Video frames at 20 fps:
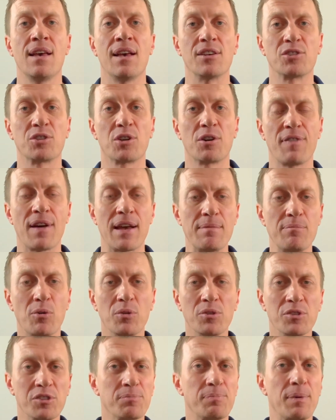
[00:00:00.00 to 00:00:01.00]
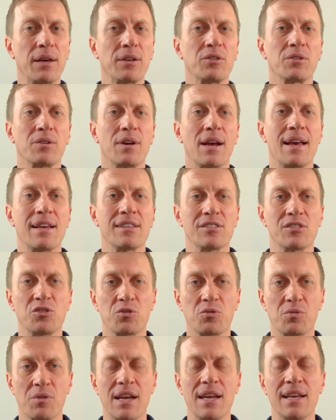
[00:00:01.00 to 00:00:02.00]
A certified mold inspector has a
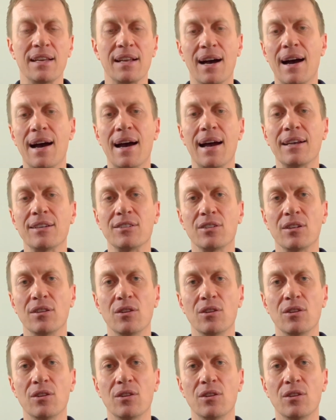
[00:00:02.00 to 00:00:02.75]
trained eye to